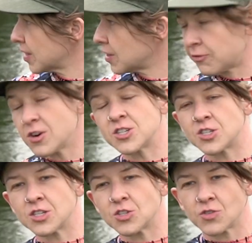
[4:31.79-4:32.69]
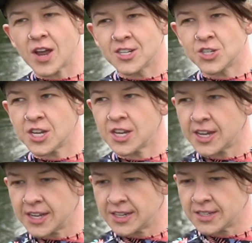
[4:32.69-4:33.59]
The first strategy
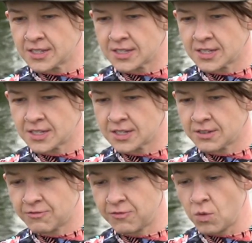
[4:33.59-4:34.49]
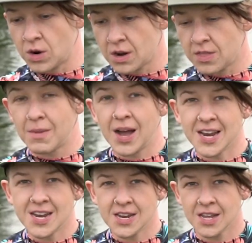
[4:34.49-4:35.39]
is for the
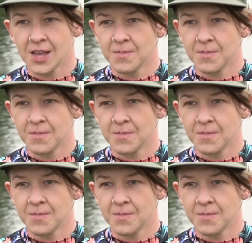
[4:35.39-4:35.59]
mind,